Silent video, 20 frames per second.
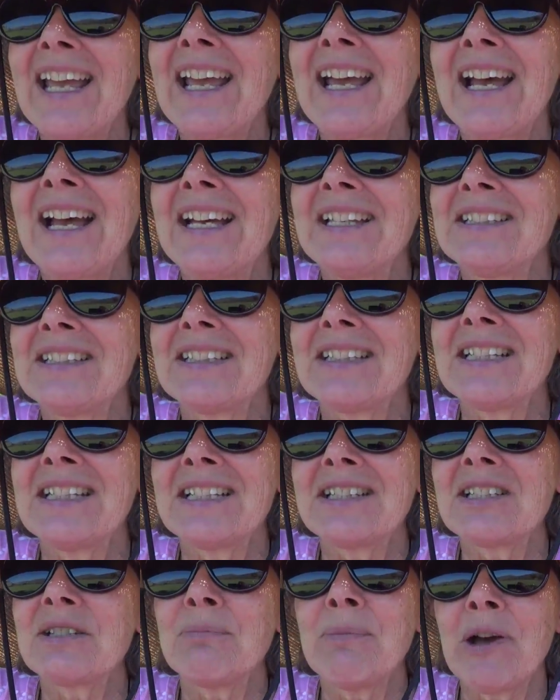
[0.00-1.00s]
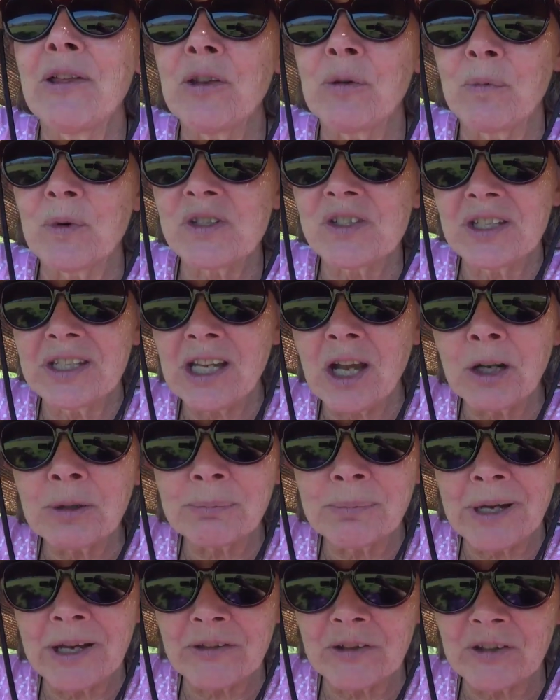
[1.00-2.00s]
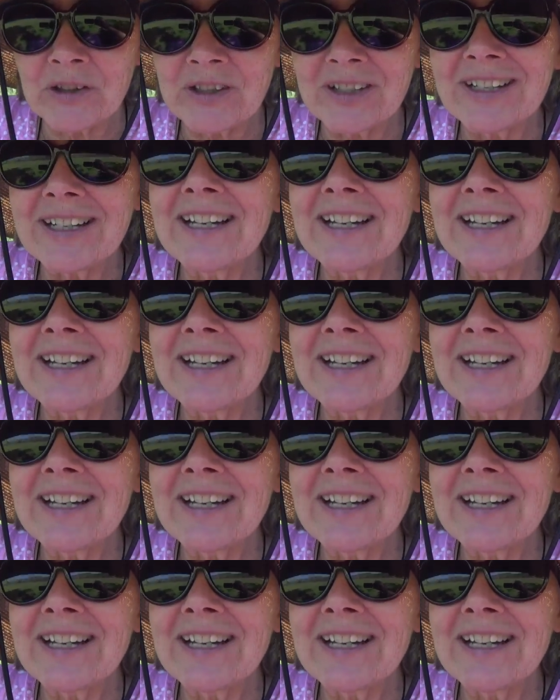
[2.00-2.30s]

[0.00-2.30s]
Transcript: and its mother was a young mother.